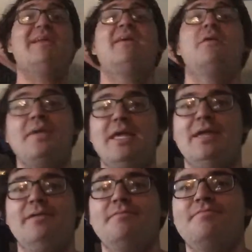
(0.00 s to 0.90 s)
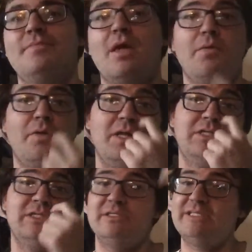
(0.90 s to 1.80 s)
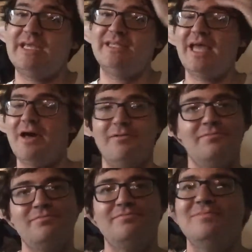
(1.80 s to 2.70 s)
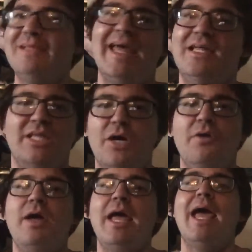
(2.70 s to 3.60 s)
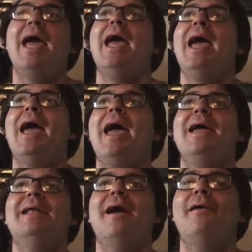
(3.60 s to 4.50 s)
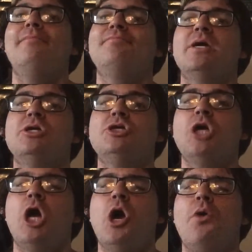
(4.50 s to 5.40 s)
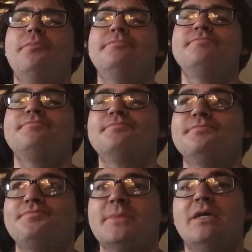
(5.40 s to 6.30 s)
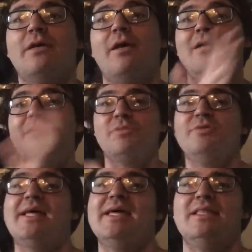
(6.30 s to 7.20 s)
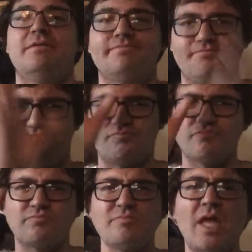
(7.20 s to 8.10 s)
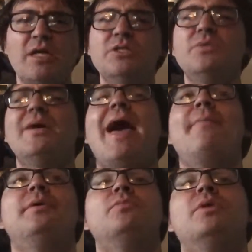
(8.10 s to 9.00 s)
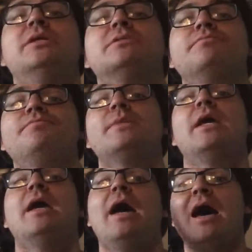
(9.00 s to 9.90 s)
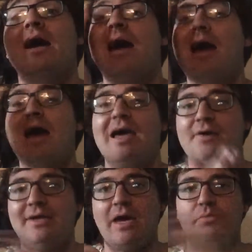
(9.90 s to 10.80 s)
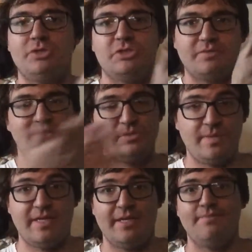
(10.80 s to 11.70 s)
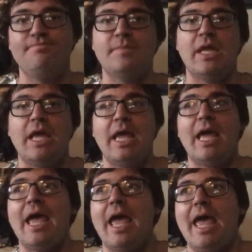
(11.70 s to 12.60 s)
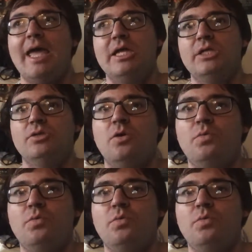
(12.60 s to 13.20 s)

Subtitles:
to go down on me. Which is like, no. Hell no. And, I'm throwing that in there. So what happened was, I hung out with Cheryl this weekend. And